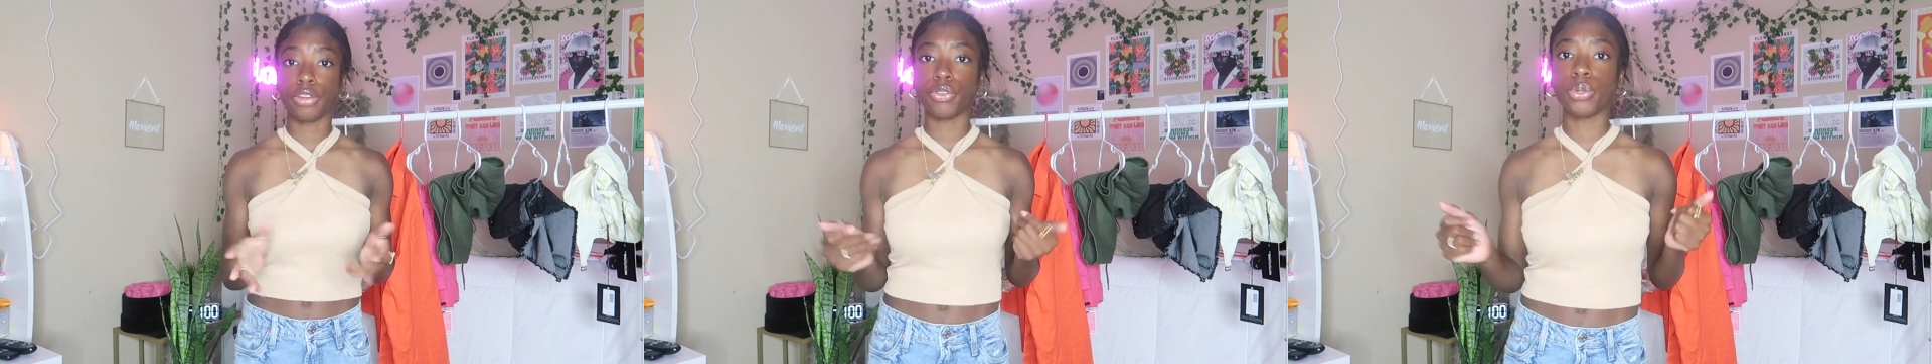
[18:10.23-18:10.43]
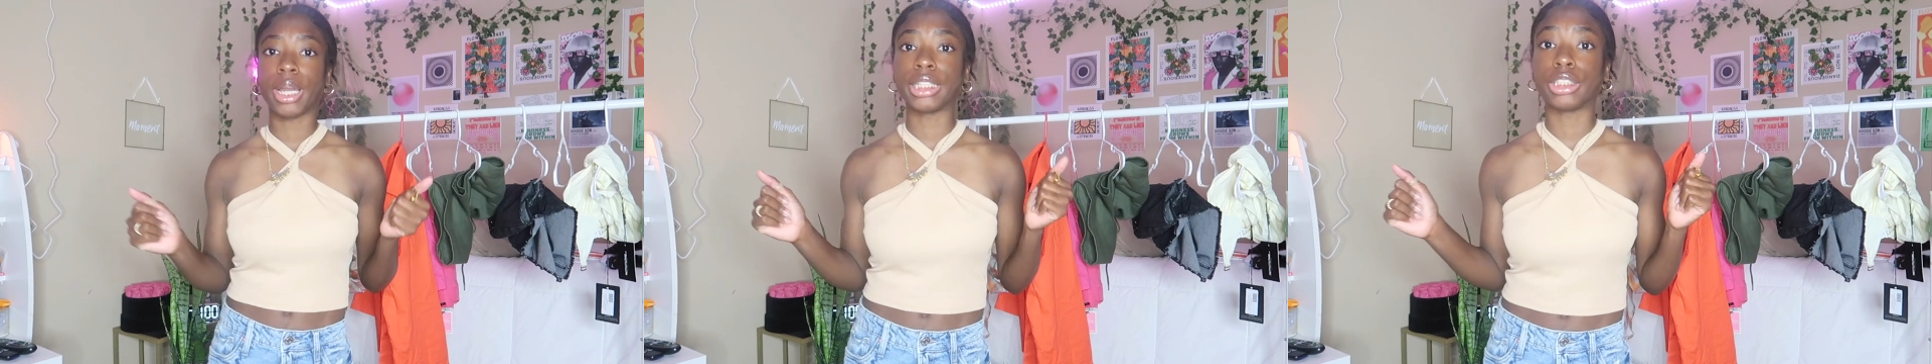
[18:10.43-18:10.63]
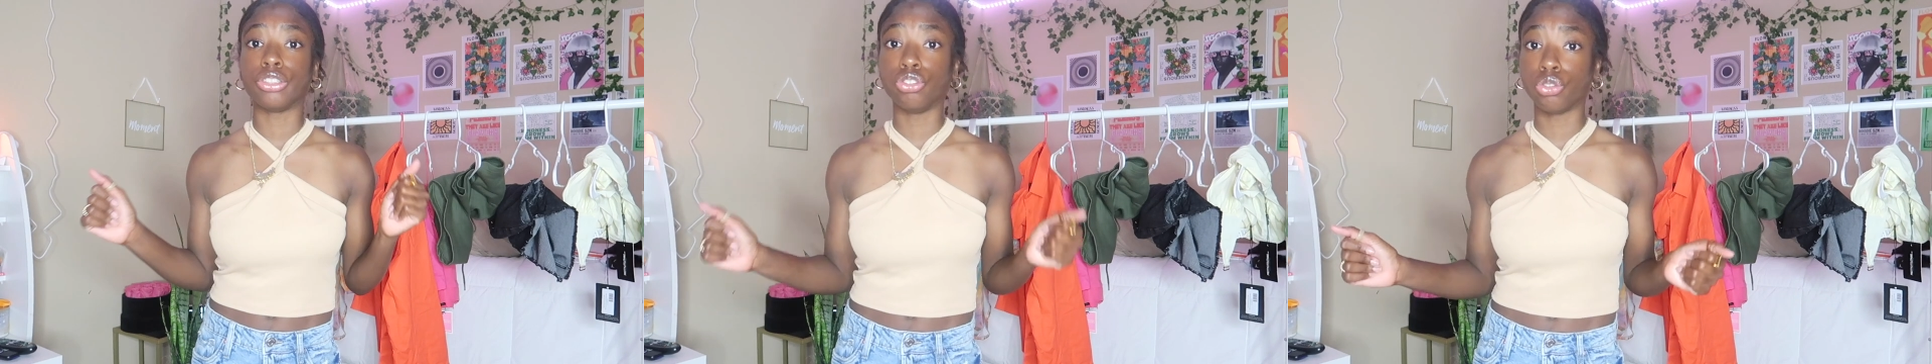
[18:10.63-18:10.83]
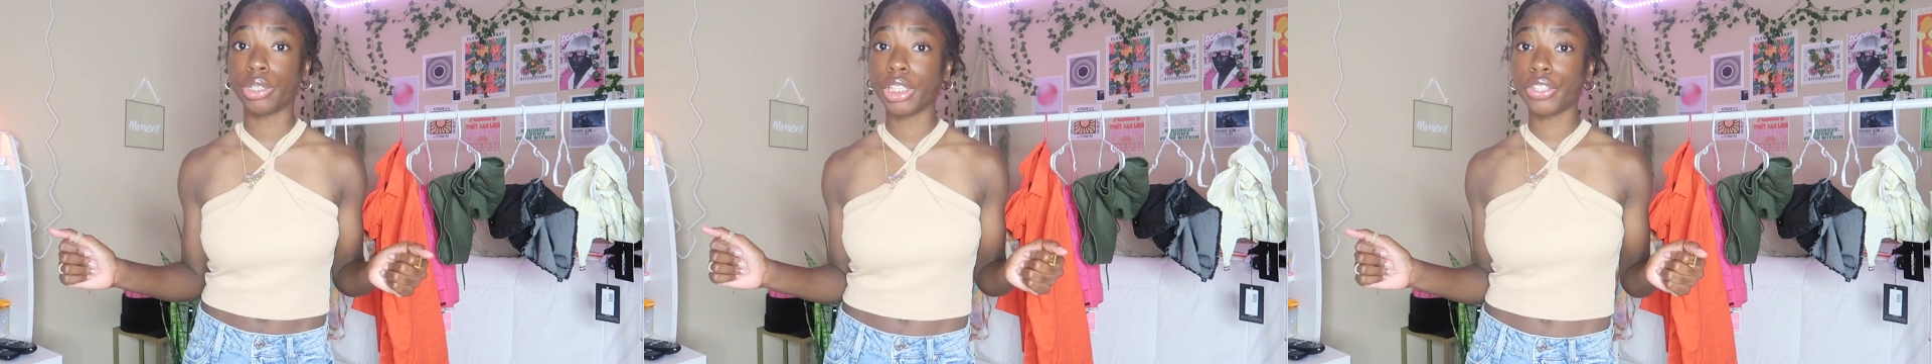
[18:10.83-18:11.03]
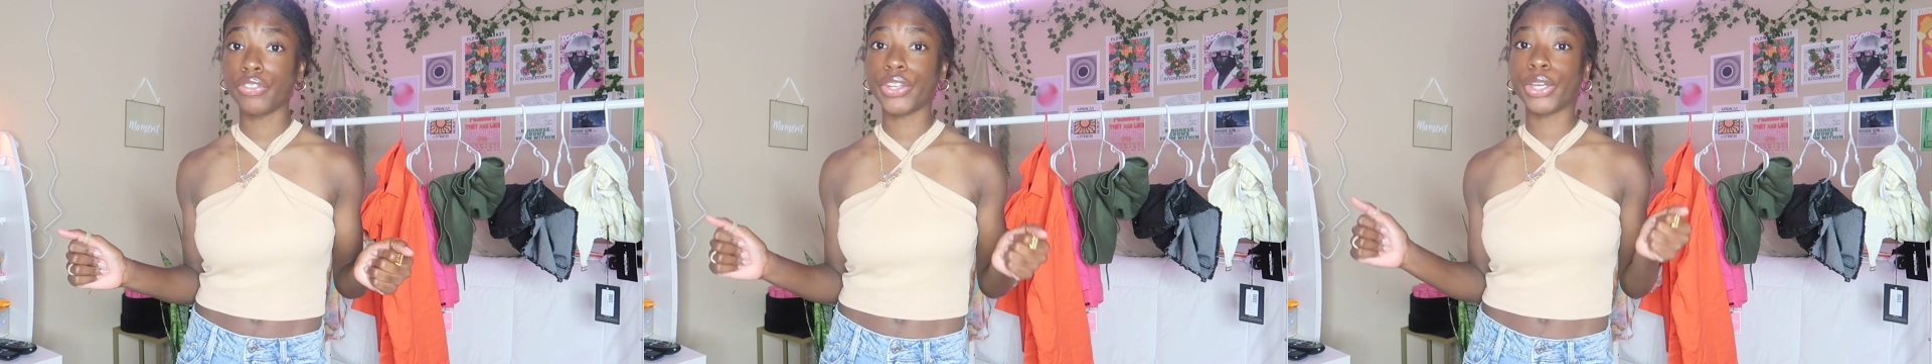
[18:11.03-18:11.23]
If you guys enjoyed
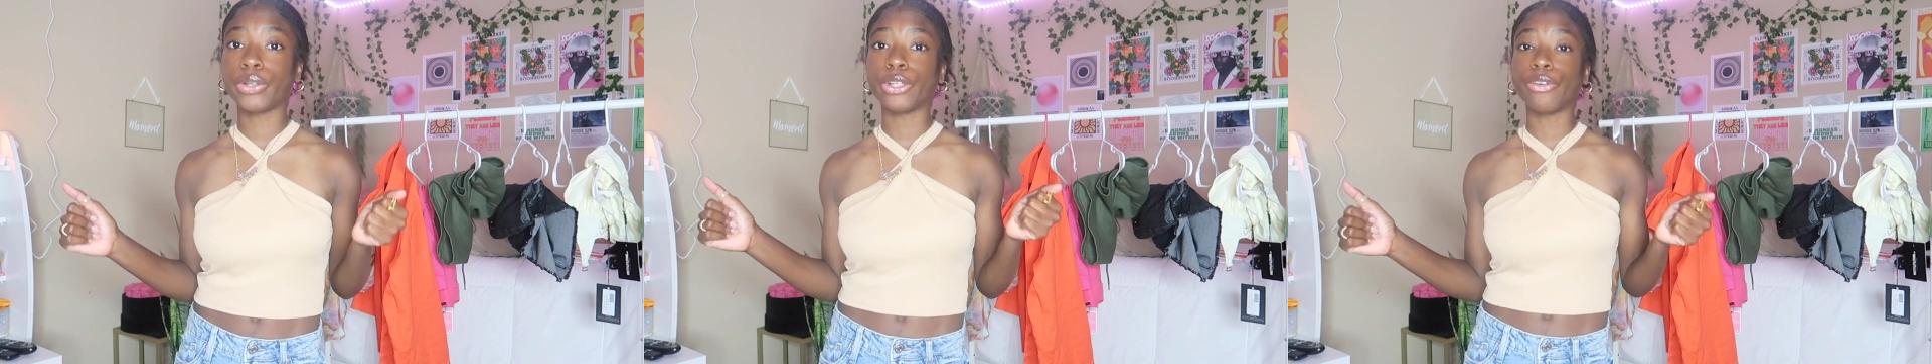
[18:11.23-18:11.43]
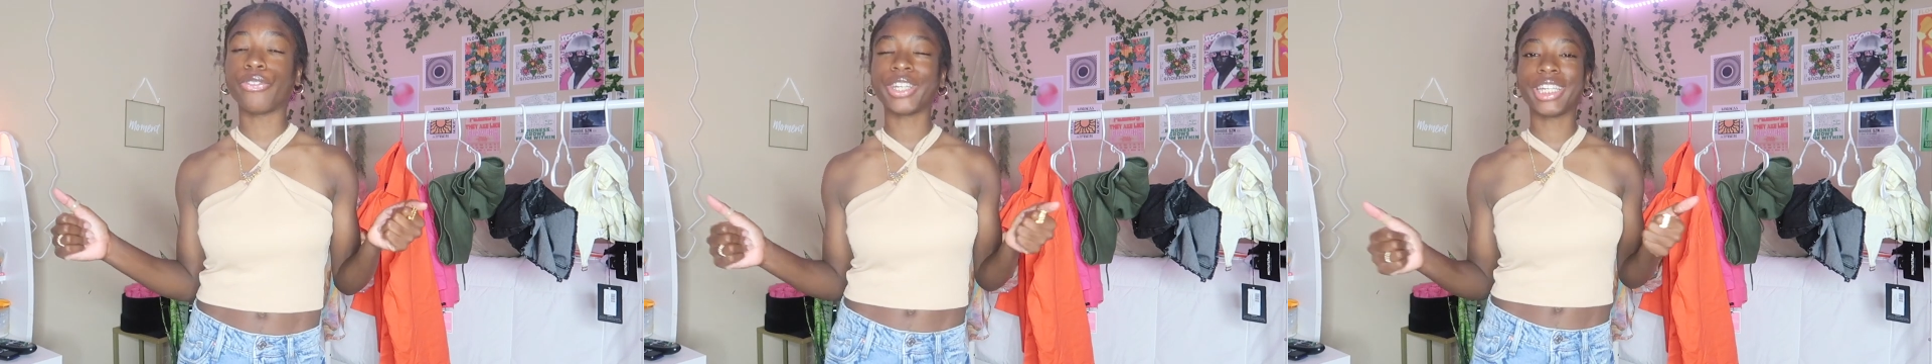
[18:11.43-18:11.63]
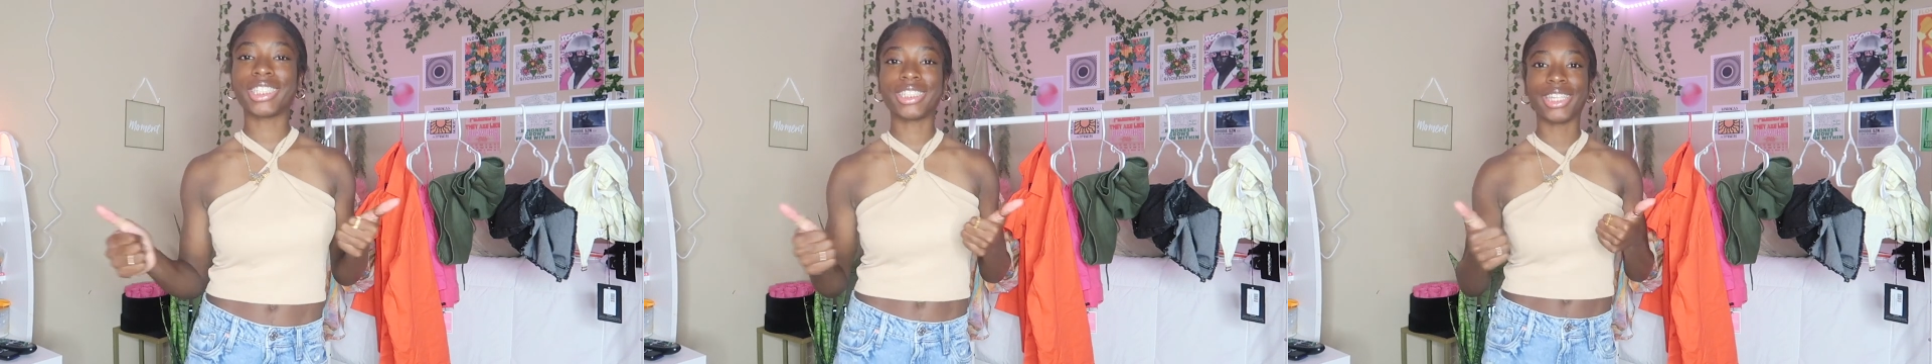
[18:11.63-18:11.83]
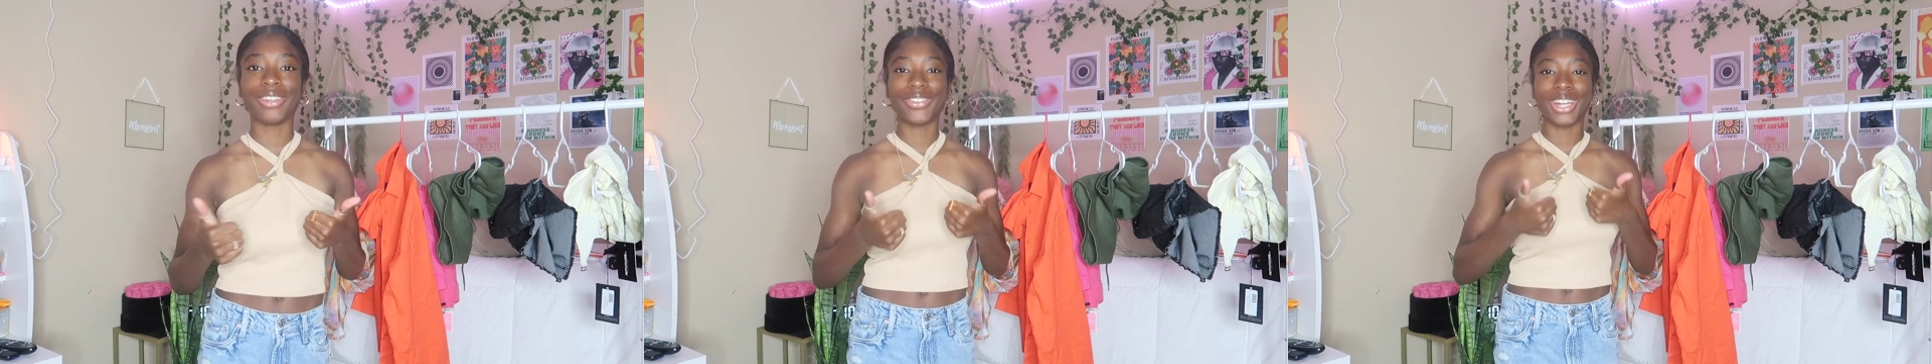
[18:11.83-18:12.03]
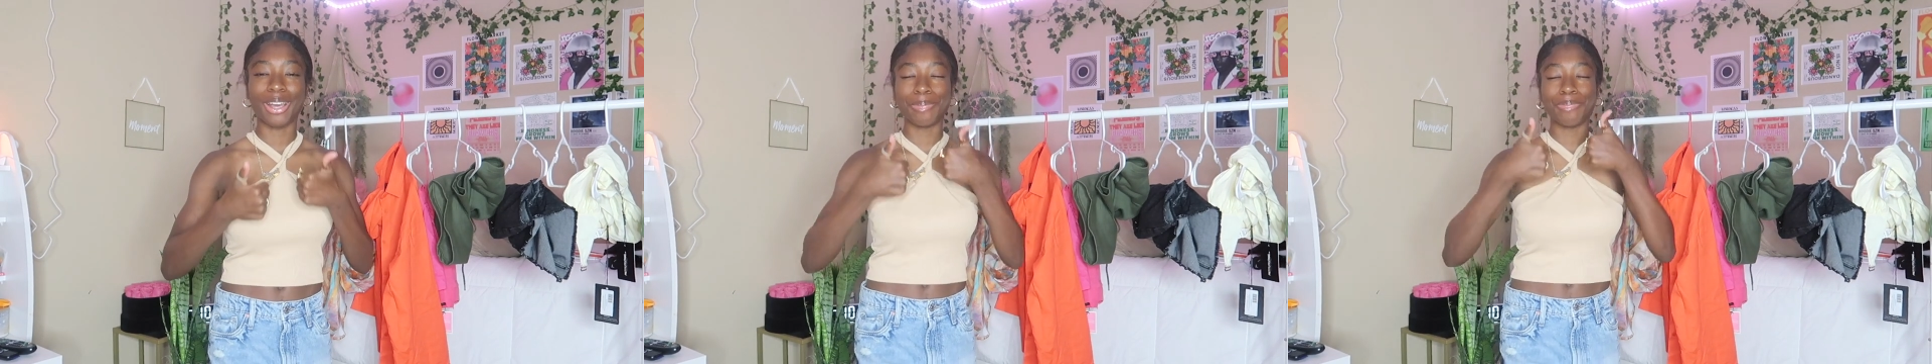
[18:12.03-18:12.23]
this video, don't forget to
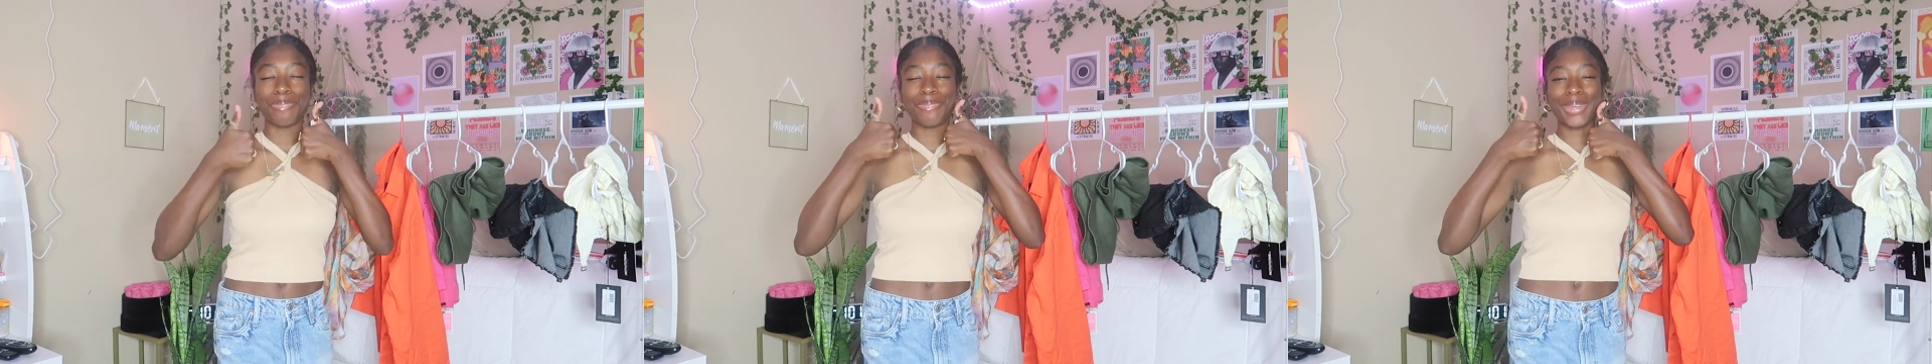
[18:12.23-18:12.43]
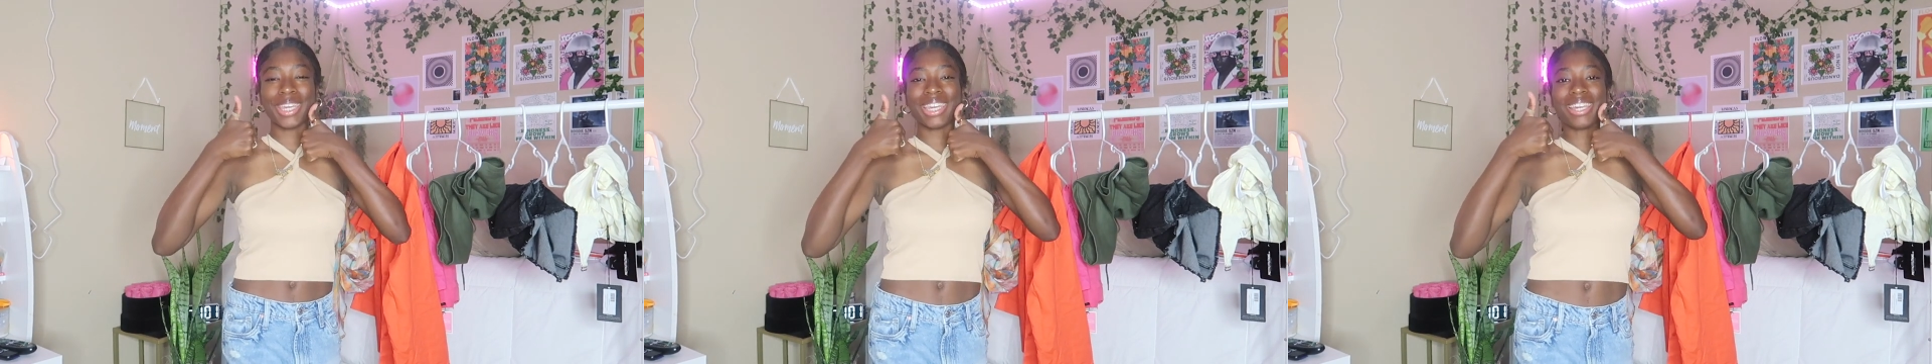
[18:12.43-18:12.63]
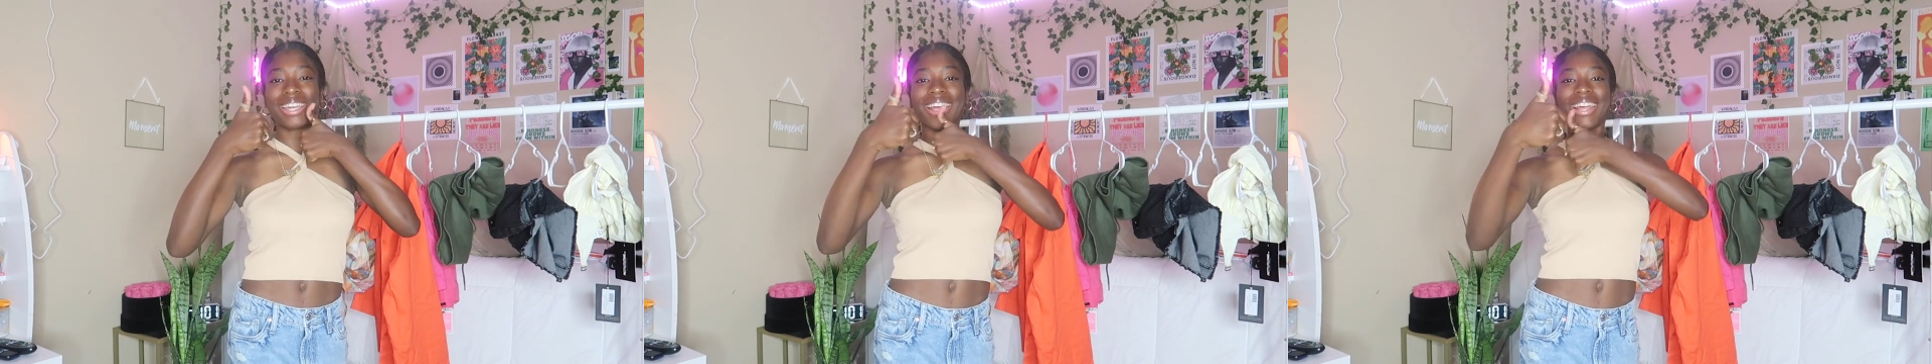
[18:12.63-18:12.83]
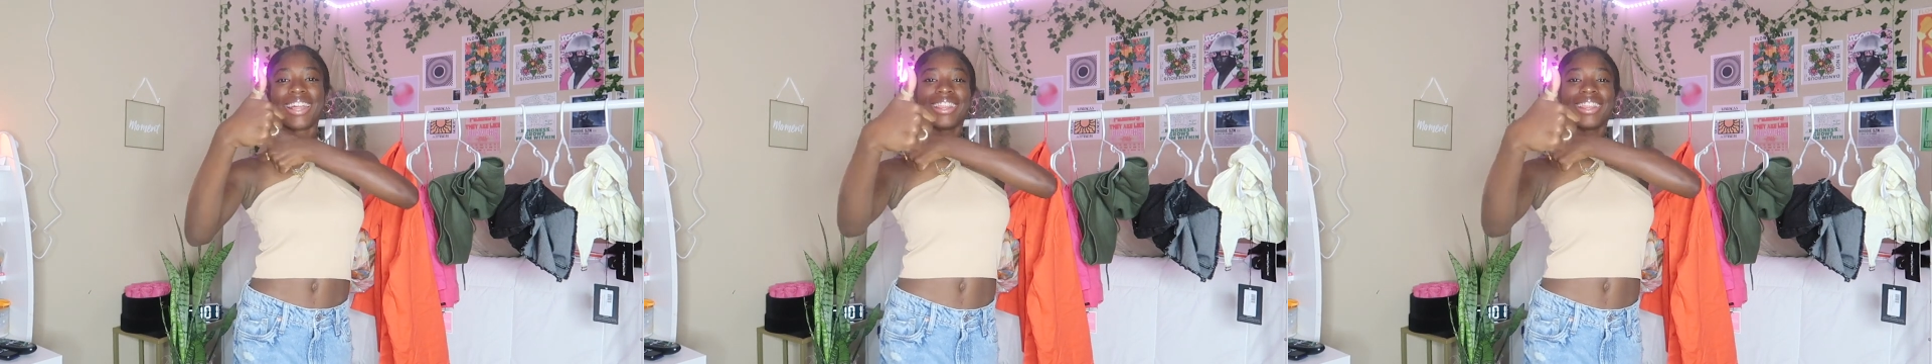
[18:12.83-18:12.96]
give it a big